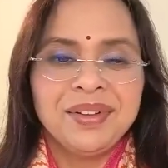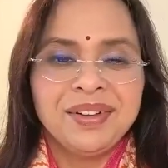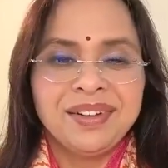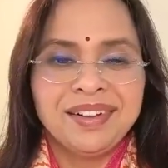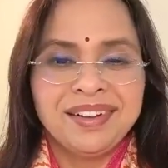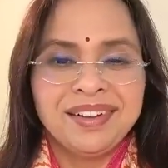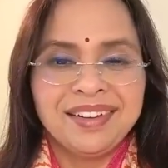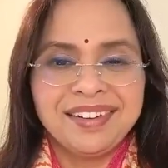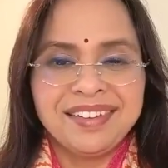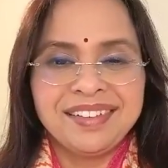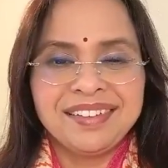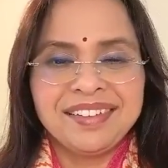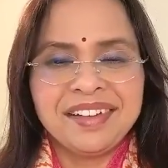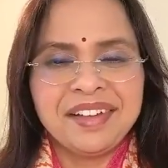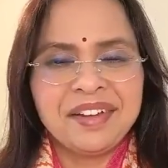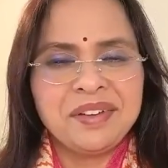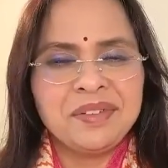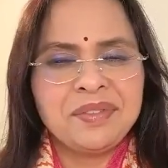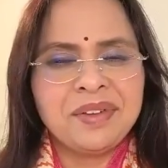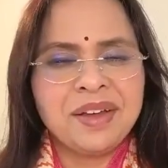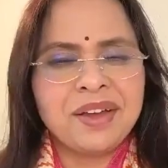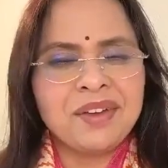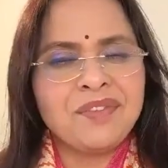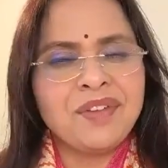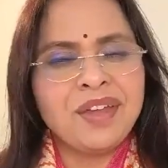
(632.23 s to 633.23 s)

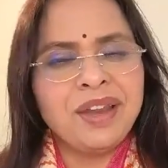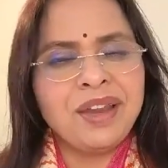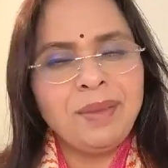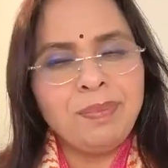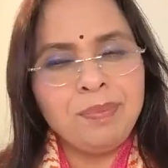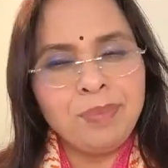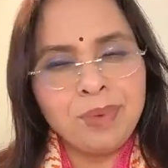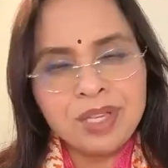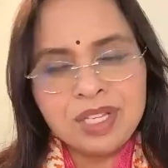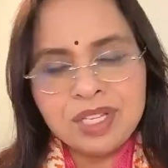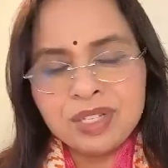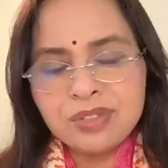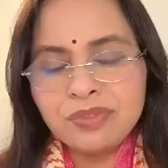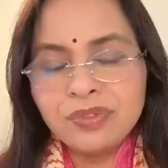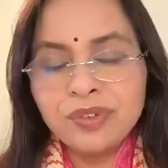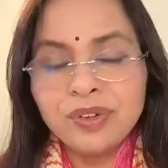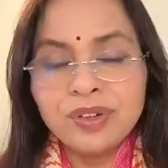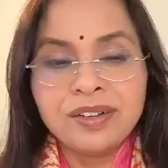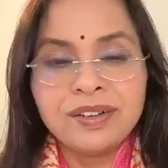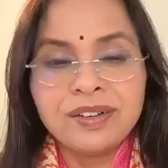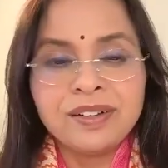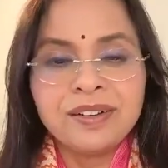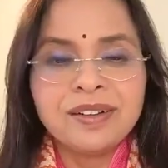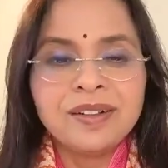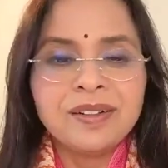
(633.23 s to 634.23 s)
and are very
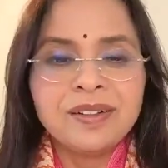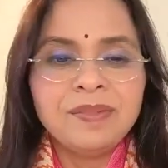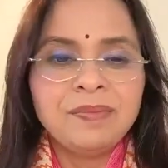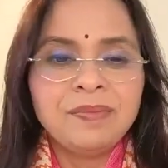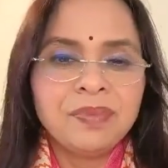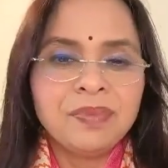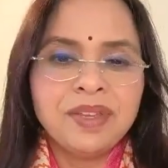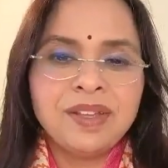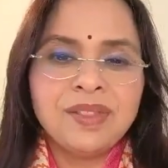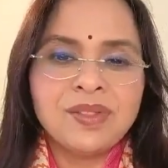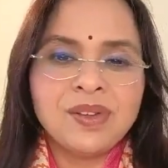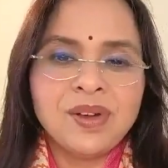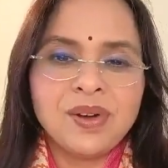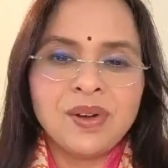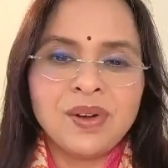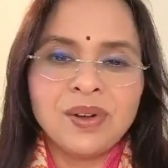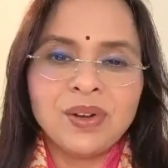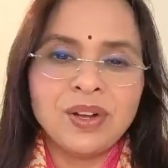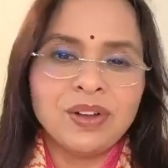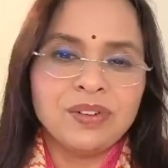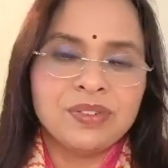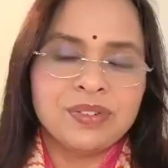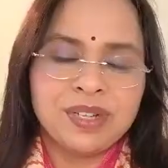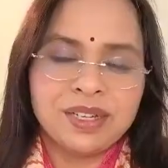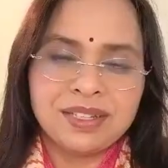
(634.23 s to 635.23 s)
peaceful in the aura
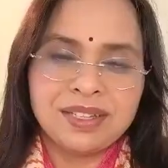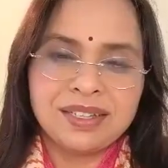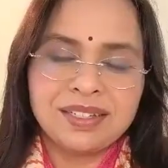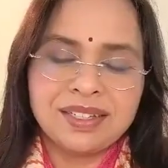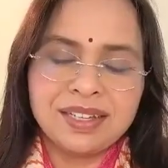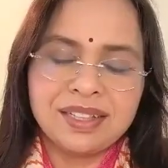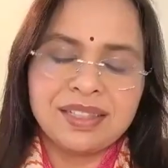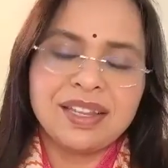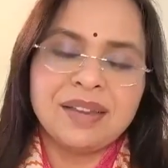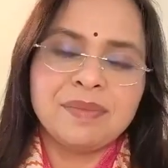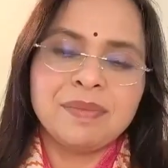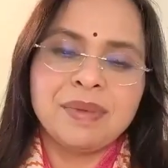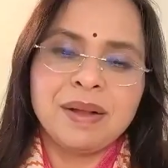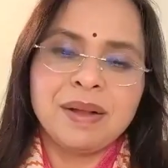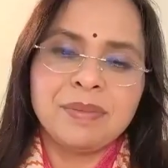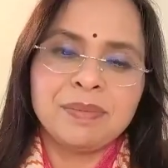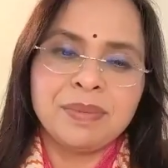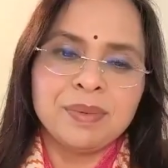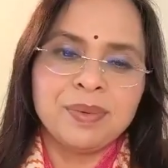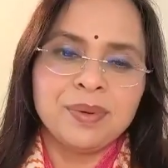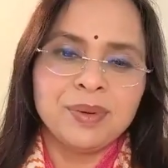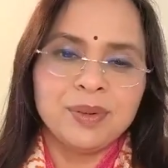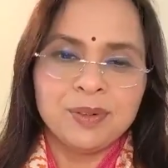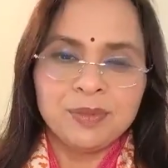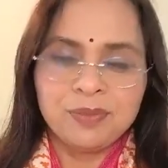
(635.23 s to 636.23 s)
of Chaitanya
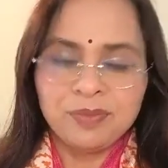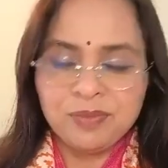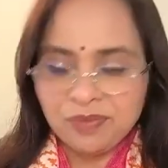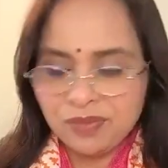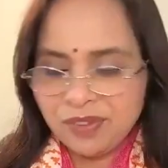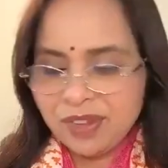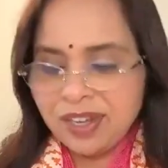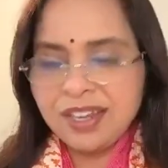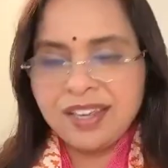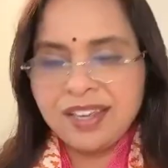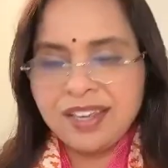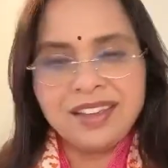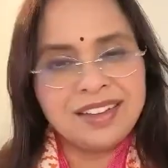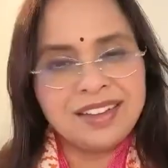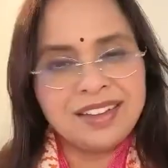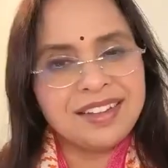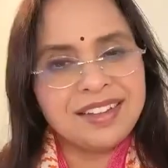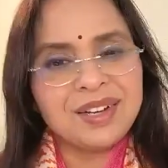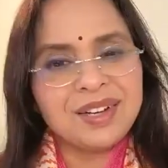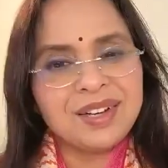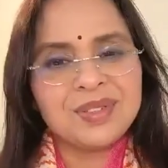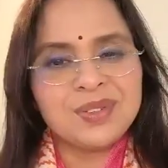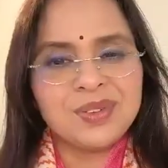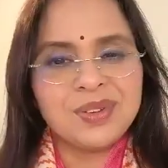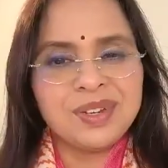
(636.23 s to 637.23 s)
Mahaprabhu. We'll hear that
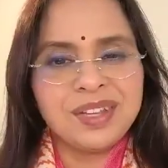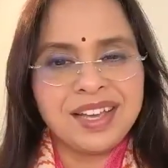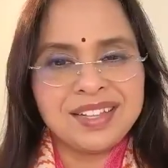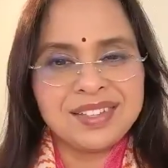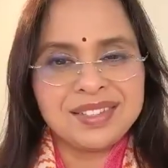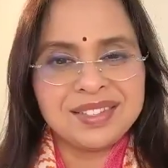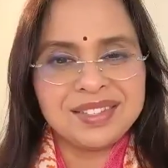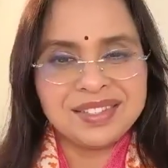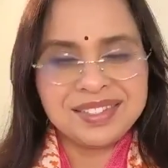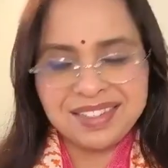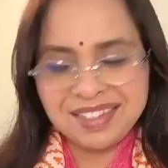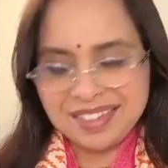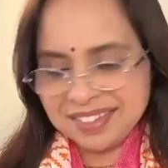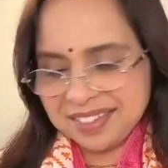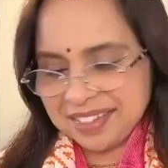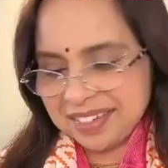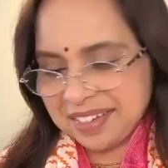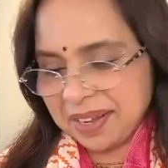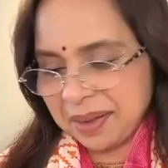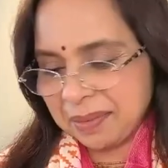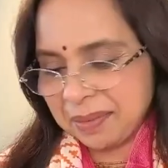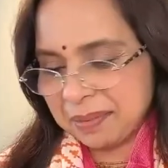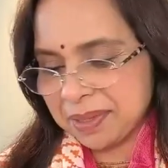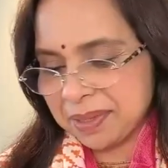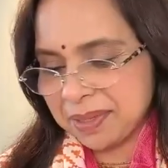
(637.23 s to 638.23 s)
story as it
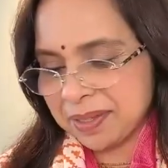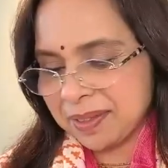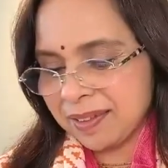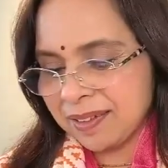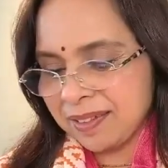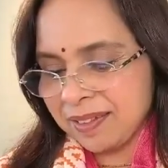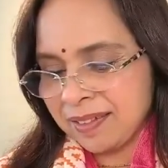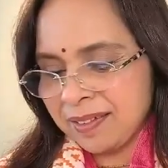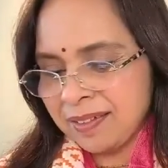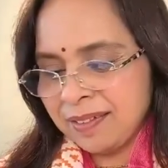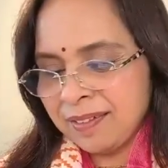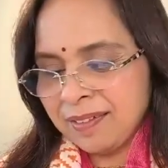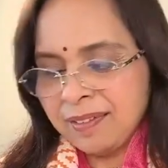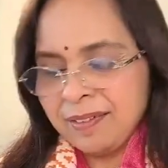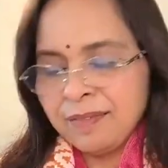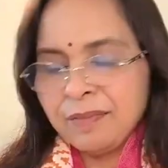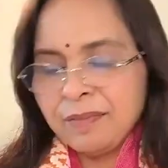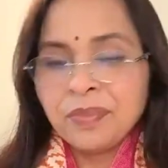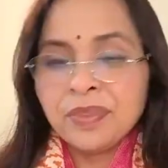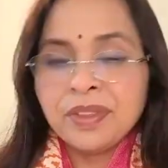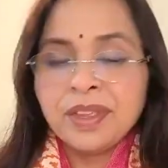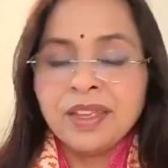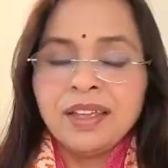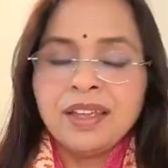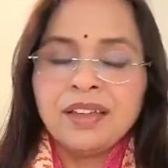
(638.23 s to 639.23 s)
comes.
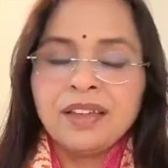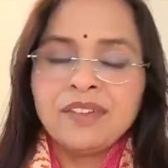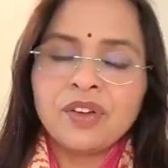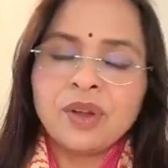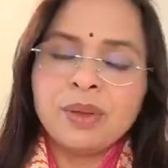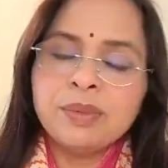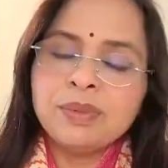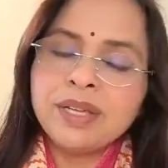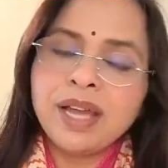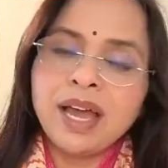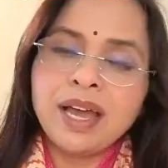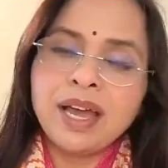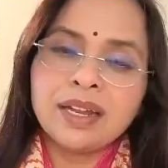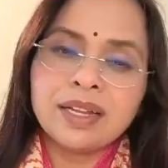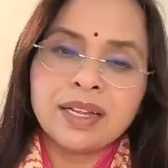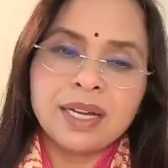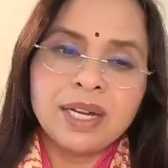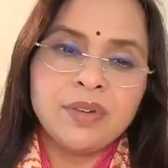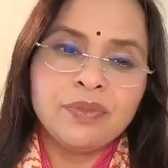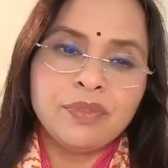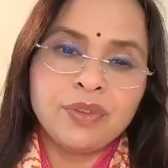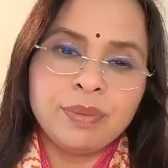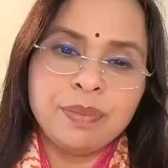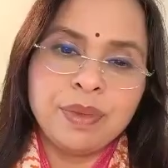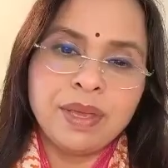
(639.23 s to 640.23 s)
From
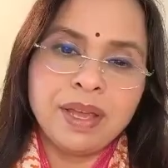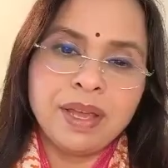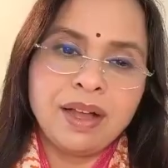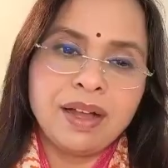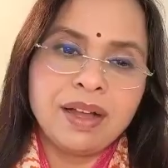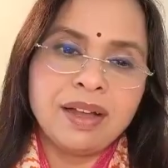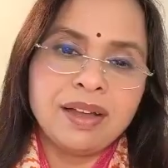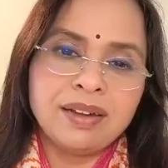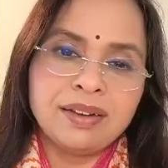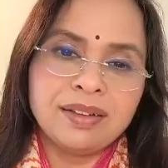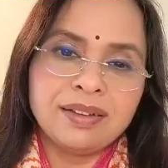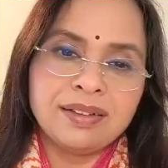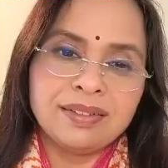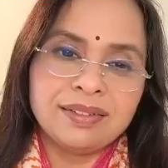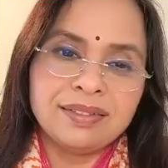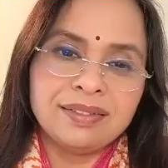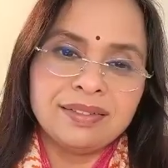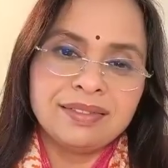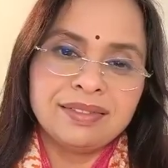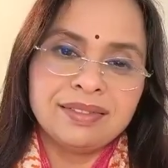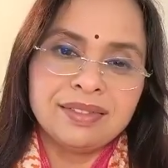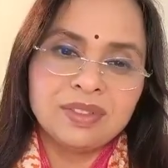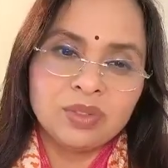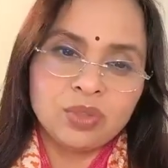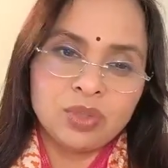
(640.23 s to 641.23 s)
Jharkhand, from Bihar,
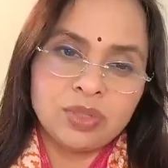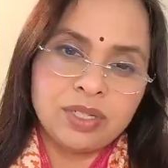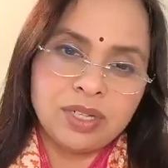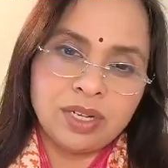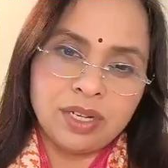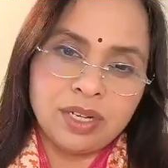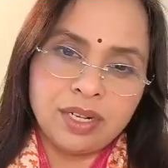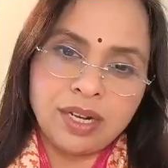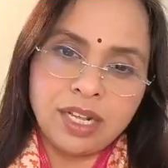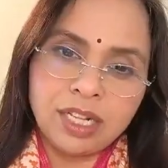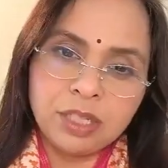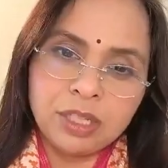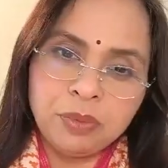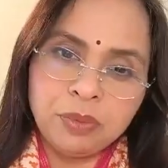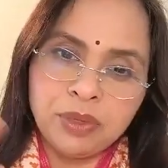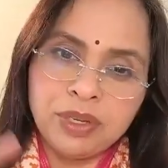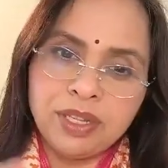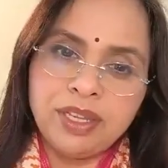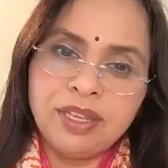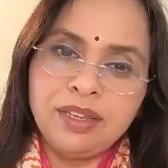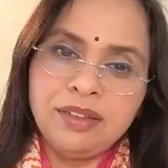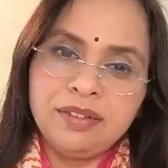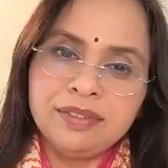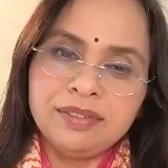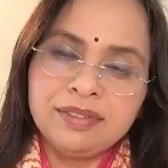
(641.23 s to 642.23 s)
so Jagannath
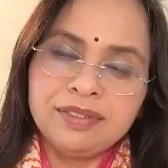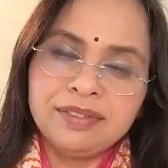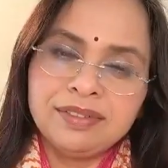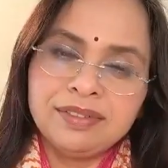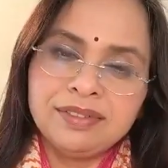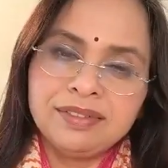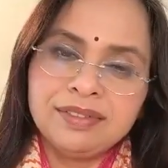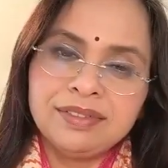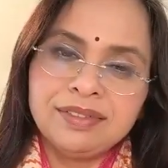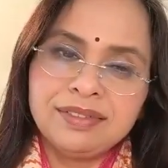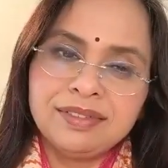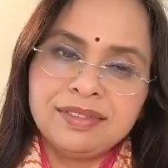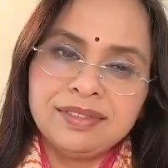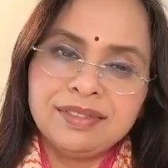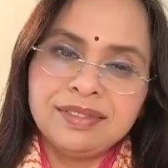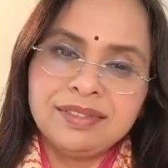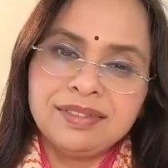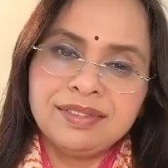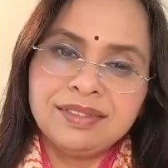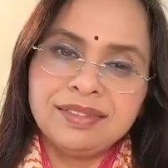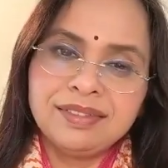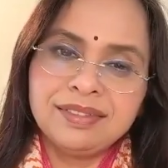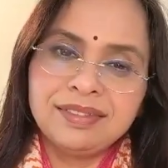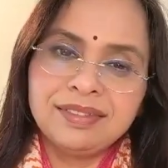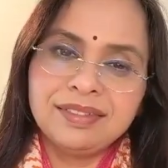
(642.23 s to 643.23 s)
Puri
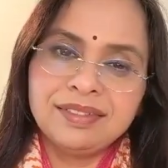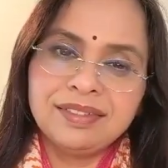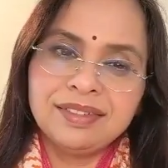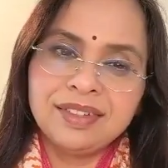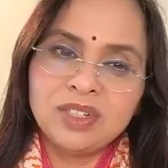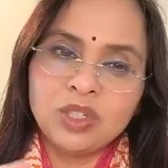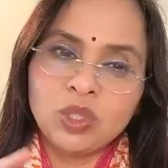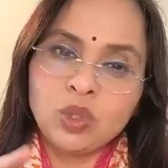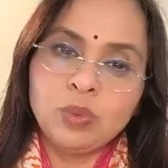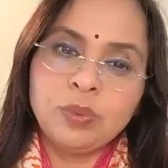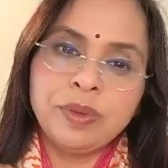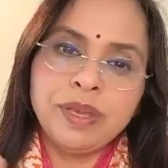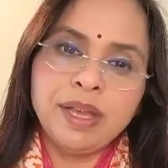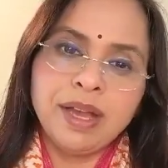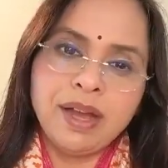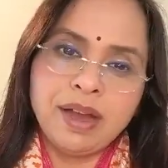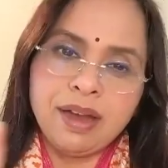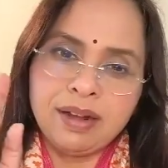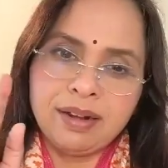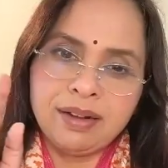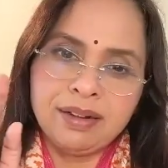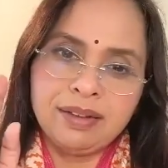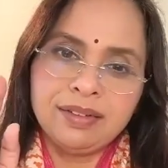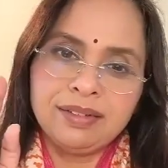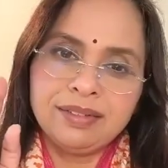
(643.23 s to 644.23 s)
to
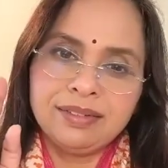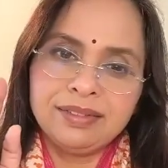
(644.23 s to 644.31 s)
Bihar.